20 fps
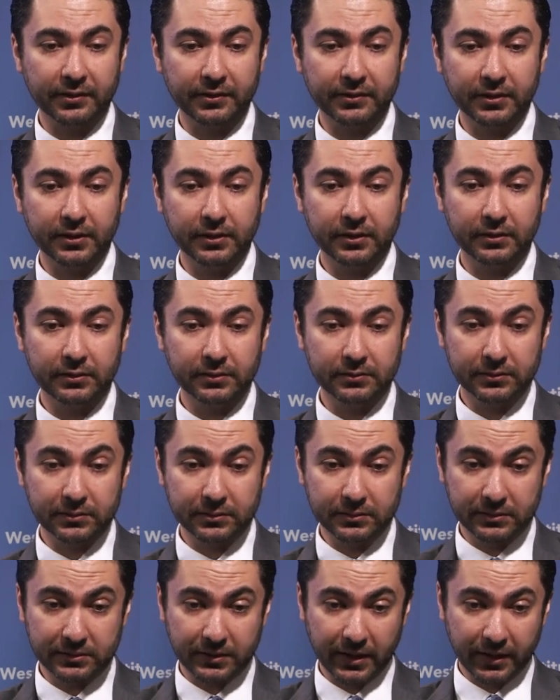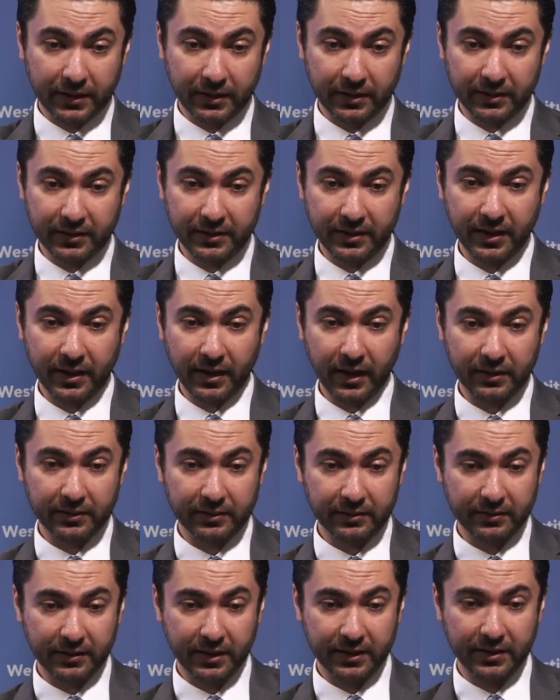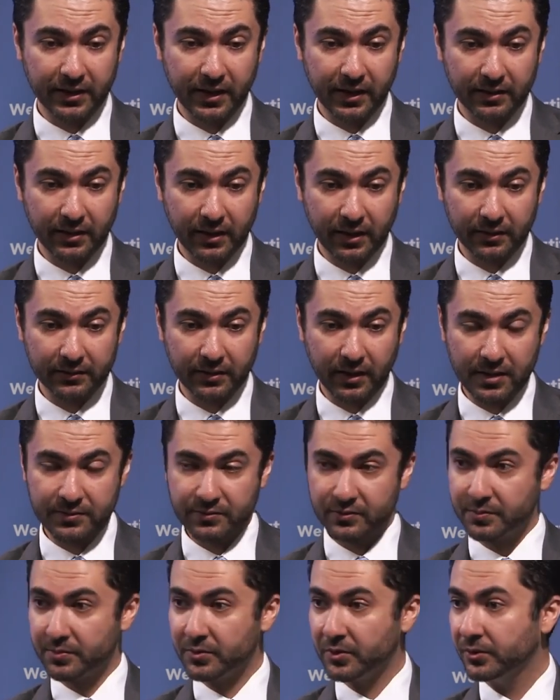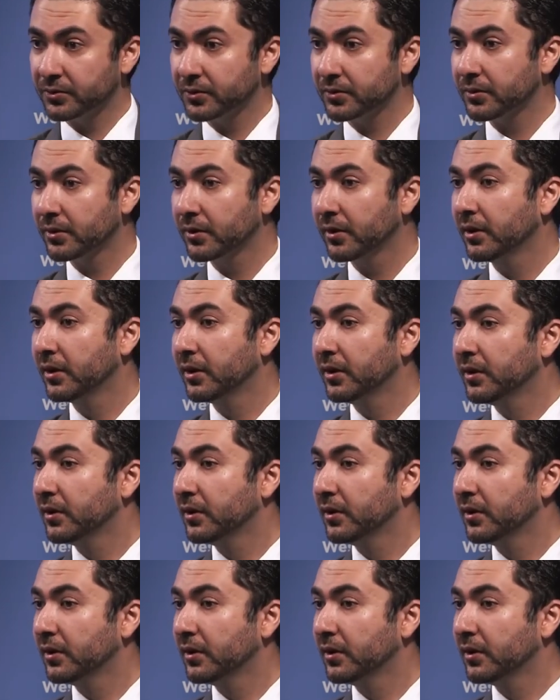So they kicked out entrepreneur,